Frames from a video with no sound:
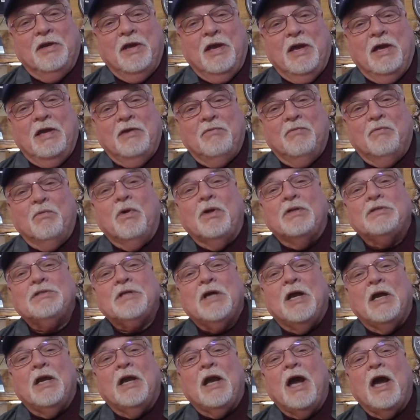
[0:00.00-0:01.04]
out once
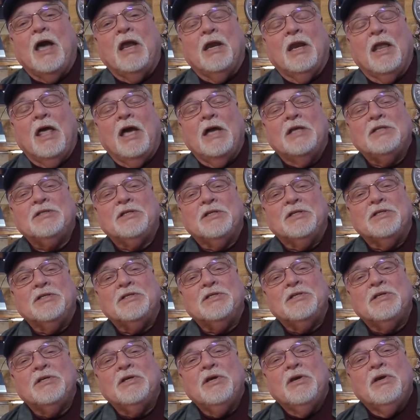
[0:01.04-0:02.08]
I got
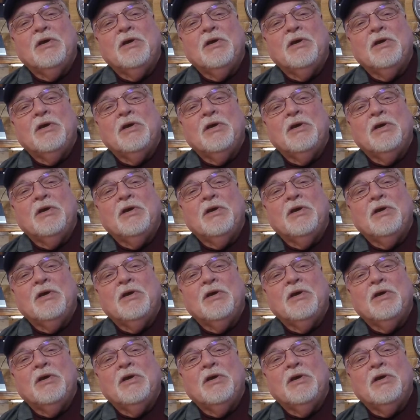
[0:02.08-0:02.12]
licensed